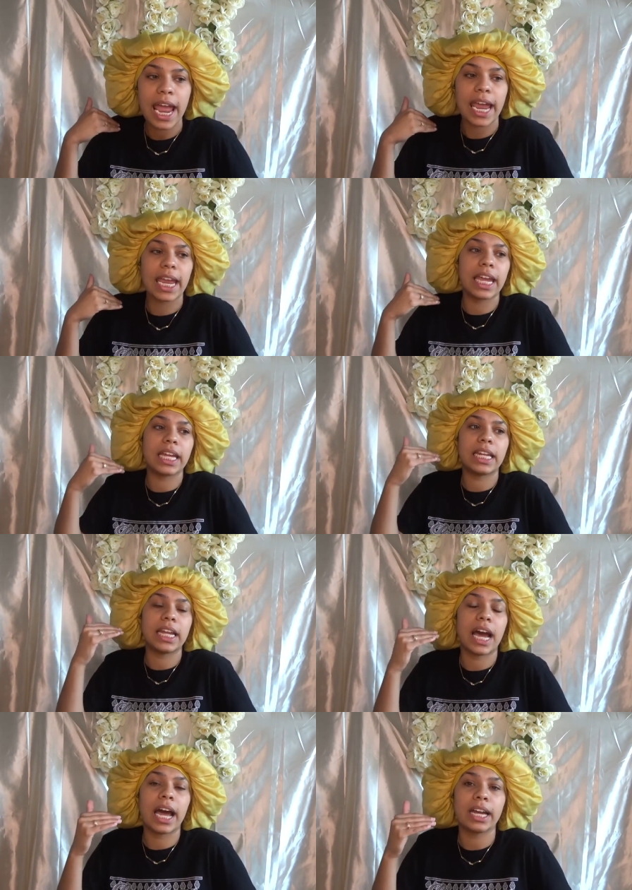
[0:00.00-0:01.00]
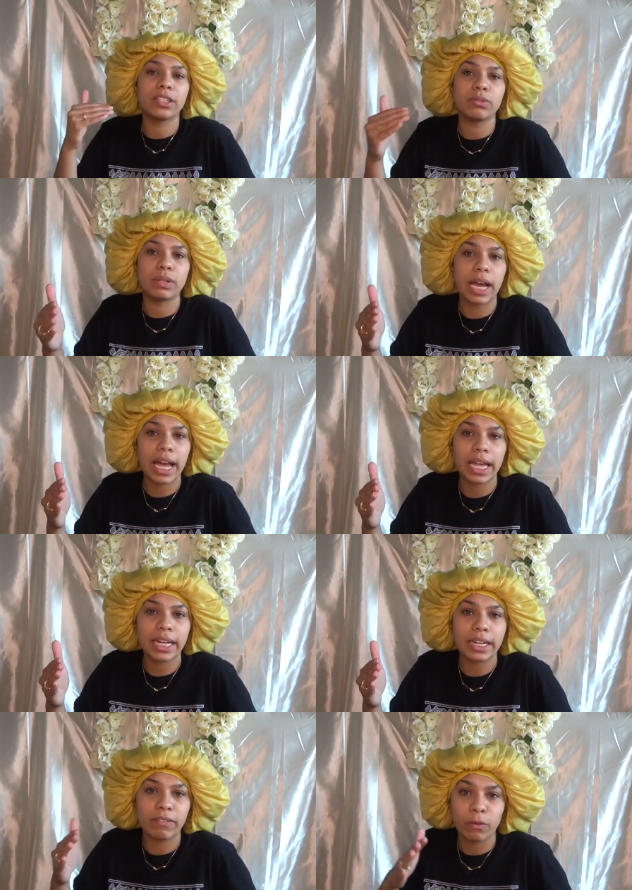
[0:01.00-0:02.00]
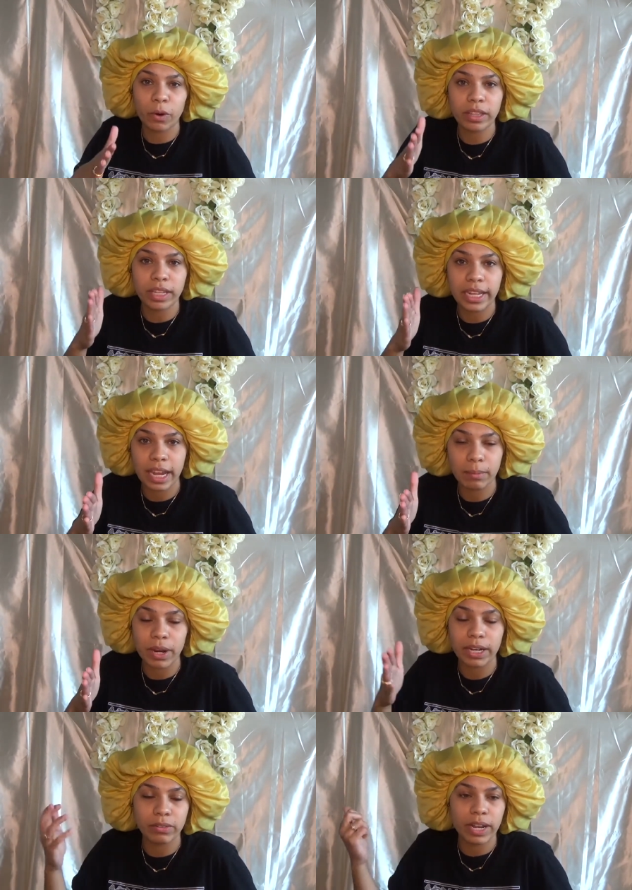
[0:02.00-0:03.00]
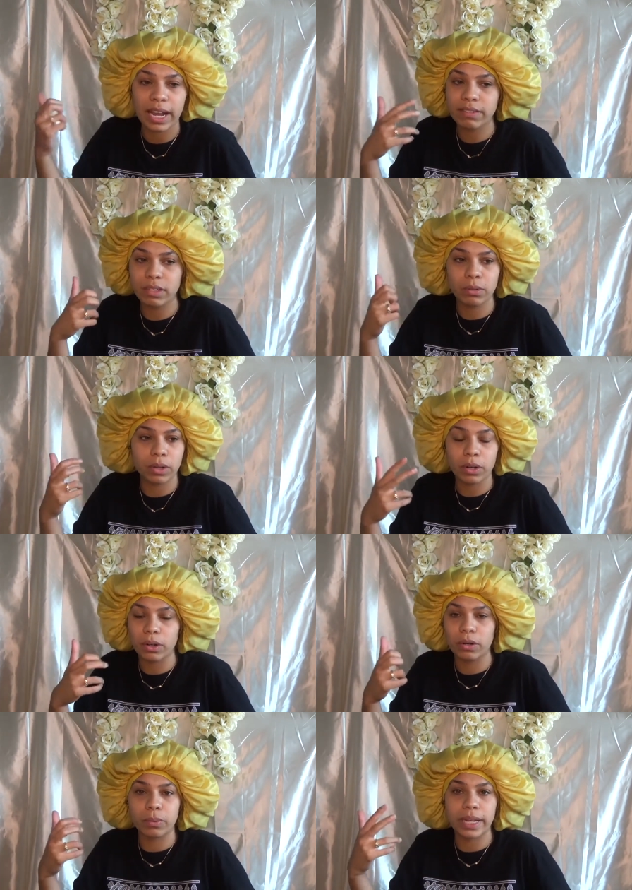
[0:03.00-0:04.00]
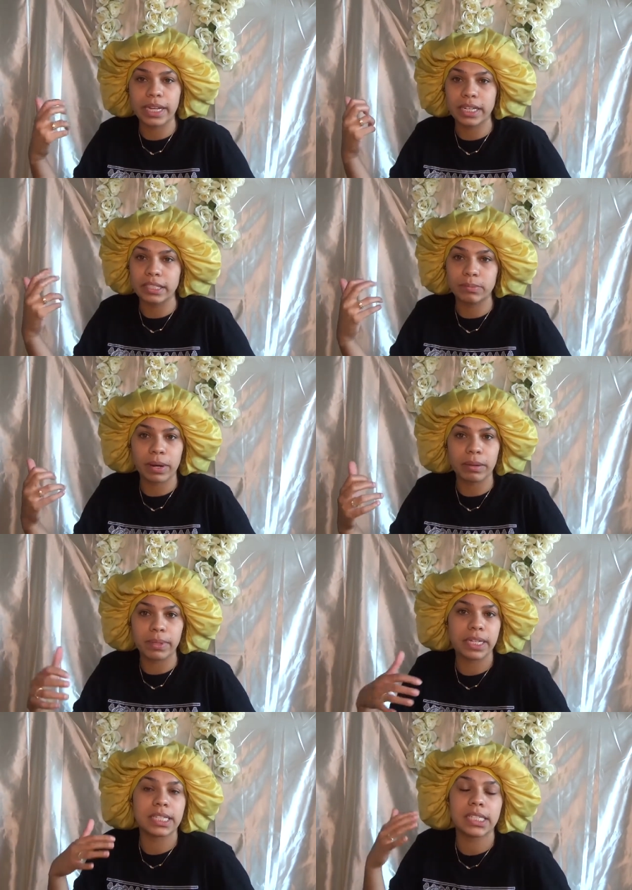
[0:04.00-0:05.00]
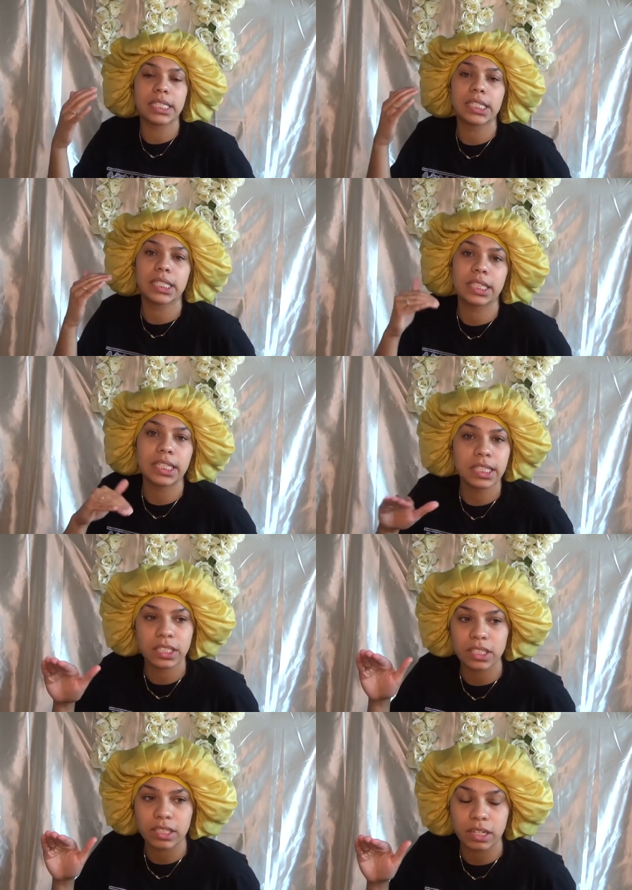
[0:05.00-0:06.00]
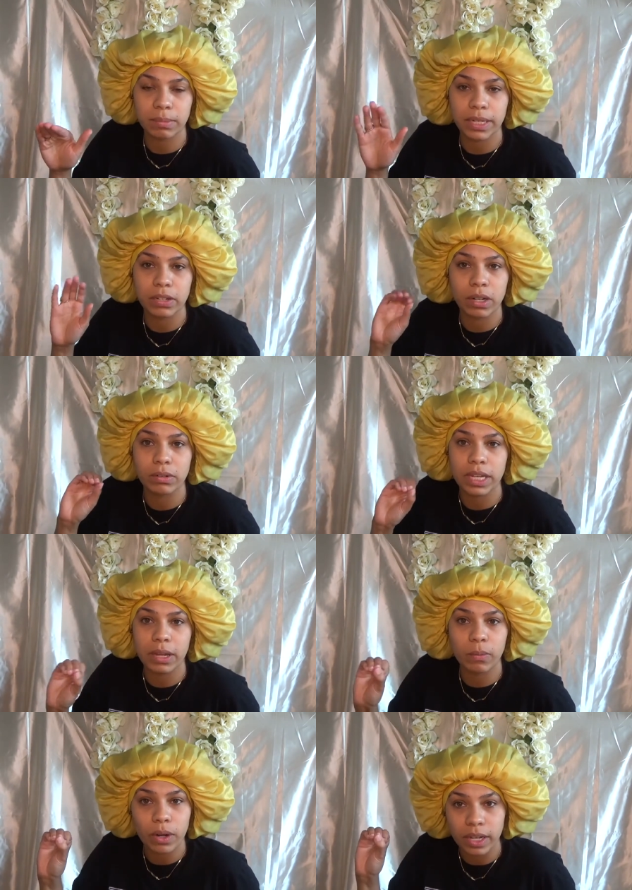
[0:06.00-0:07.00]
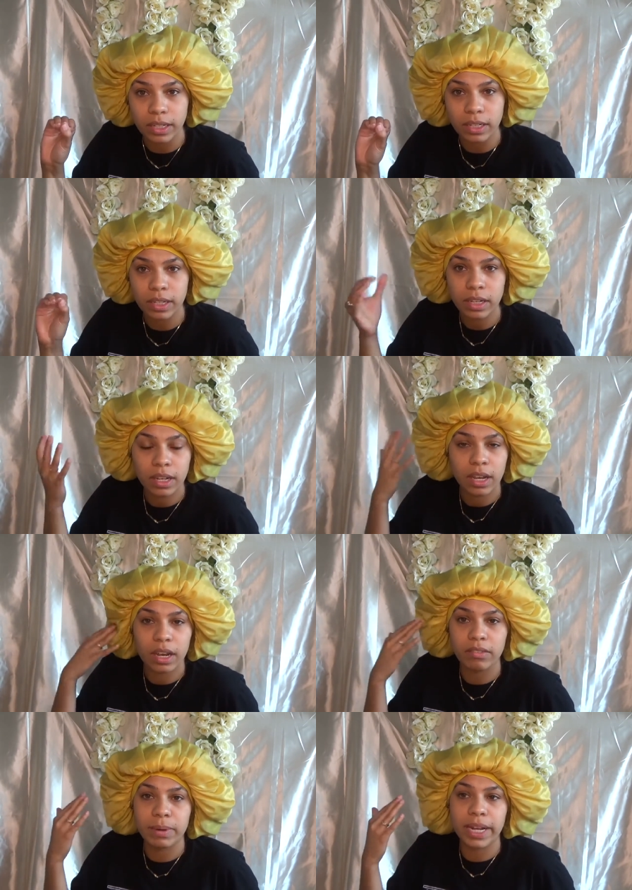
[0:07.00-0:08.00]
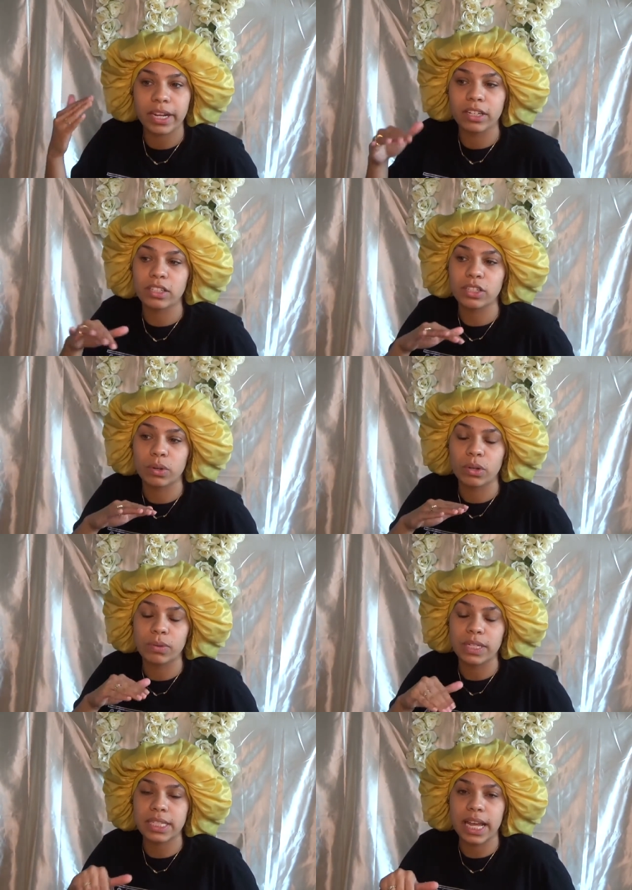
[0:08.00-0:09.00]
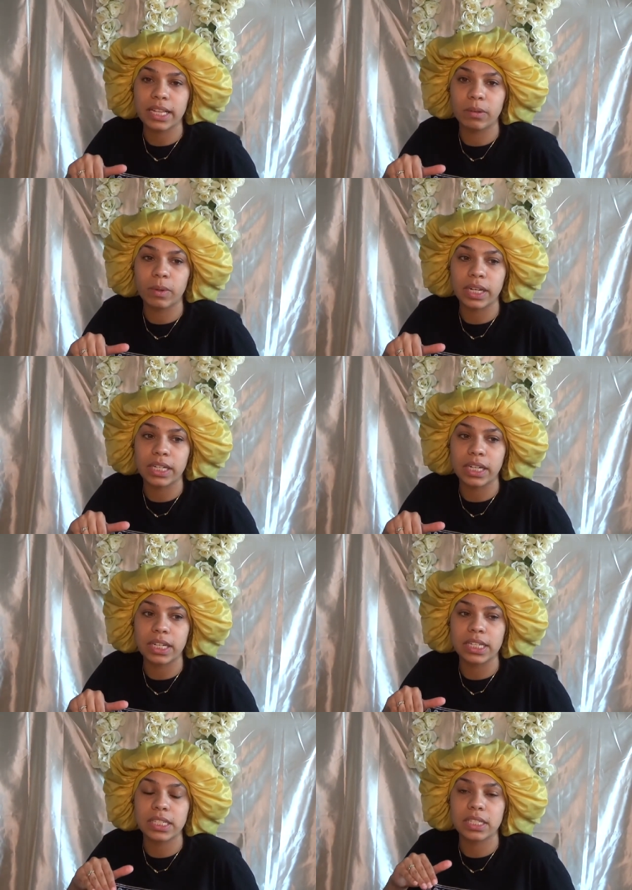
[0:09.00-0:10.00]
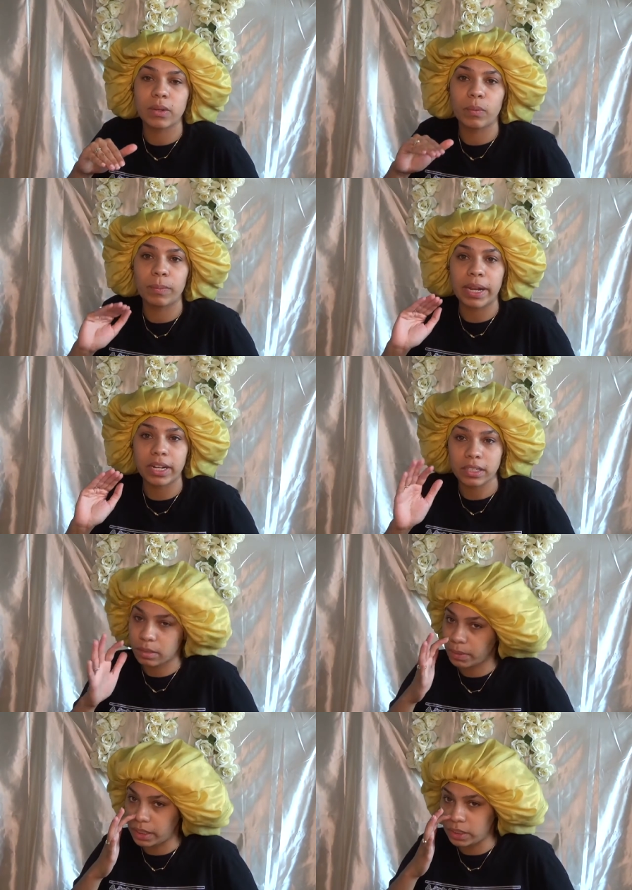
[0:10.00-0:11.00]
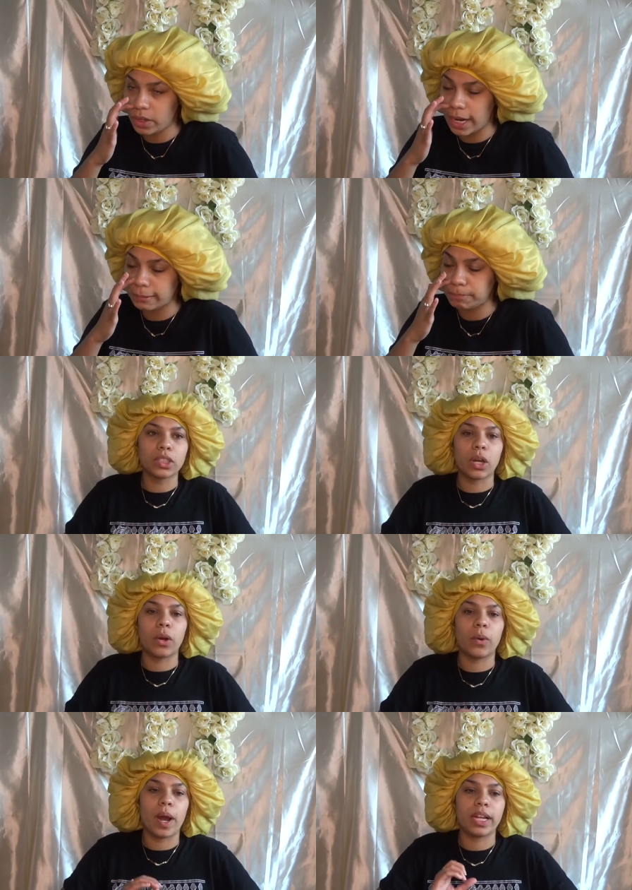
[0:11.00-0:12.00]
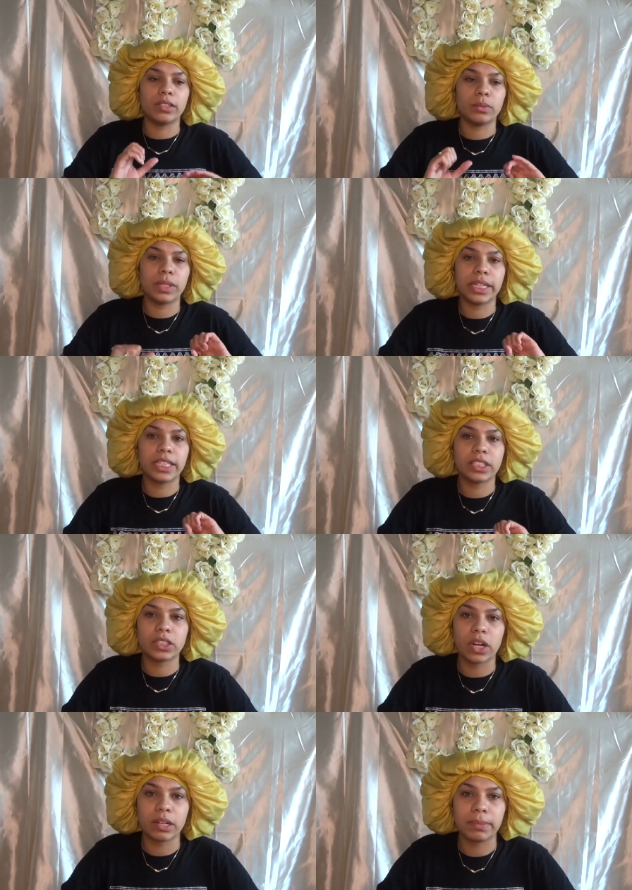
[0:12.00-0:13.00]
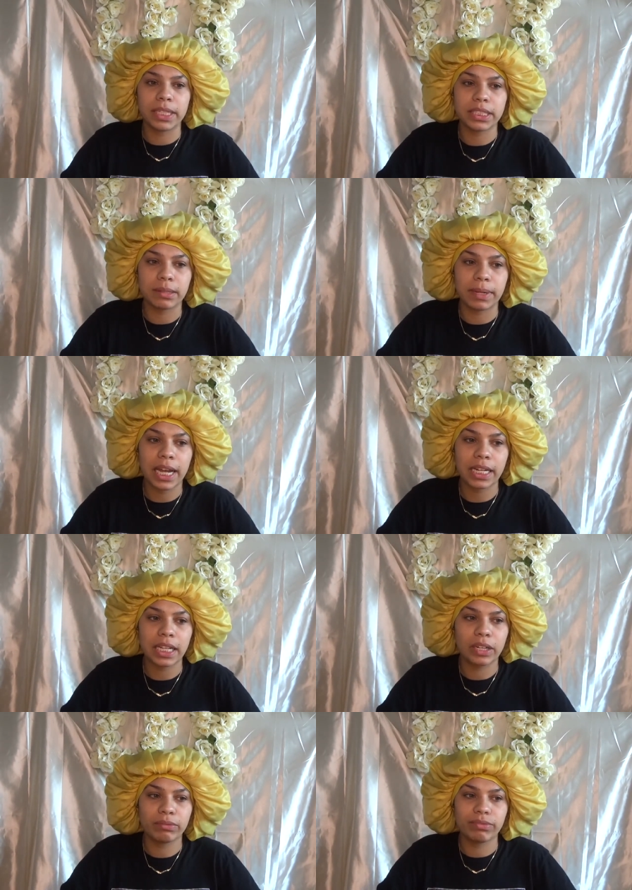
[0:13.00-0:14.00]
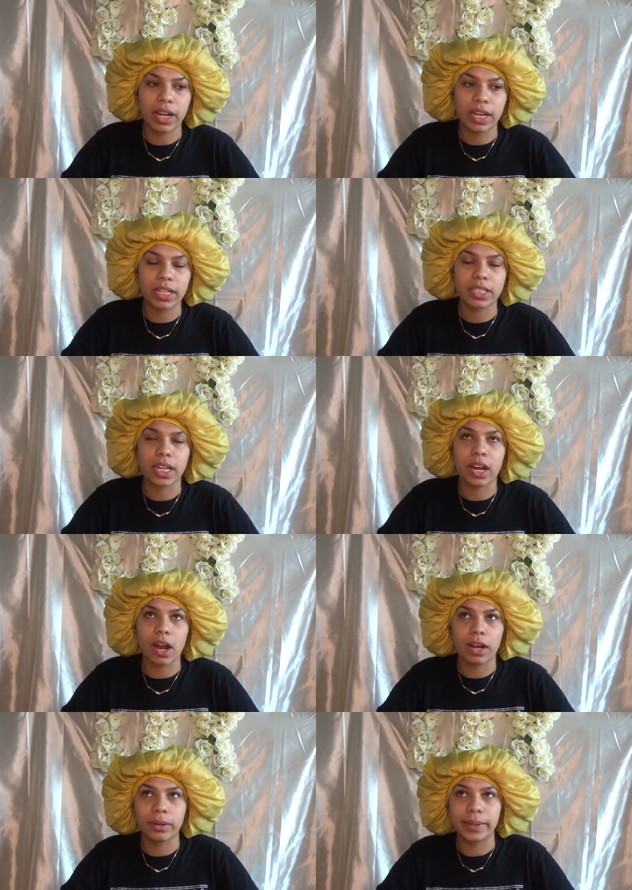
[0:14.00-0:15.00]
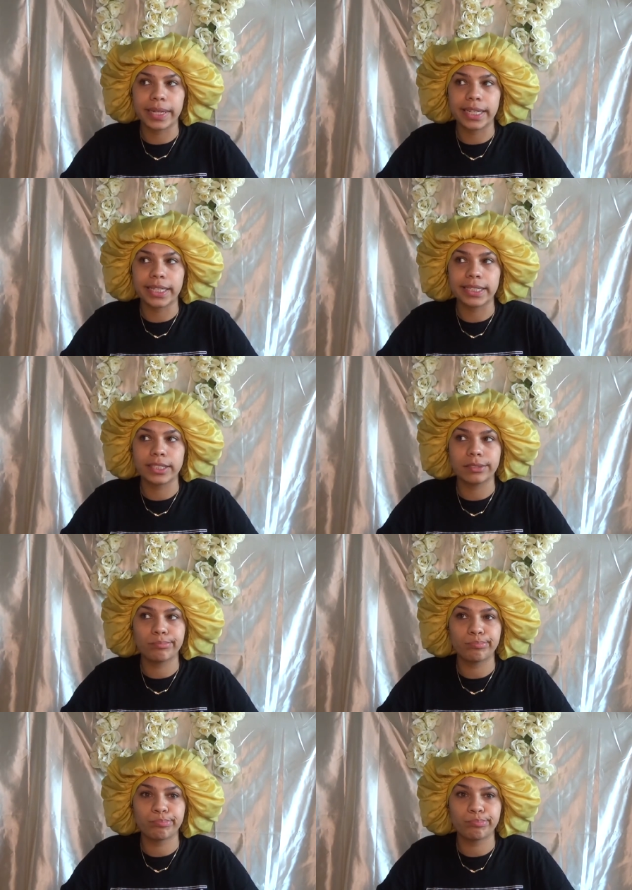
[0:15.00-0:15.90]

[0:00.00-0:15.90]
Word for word: and I do not, for the camera, I do not have to do a curl awakening spray because this is just gonna be, you know, day one of my hair, just showing you exactly what it does when my hair is completely dry. So I do wanna get started because I'm kinda in a rush, like always.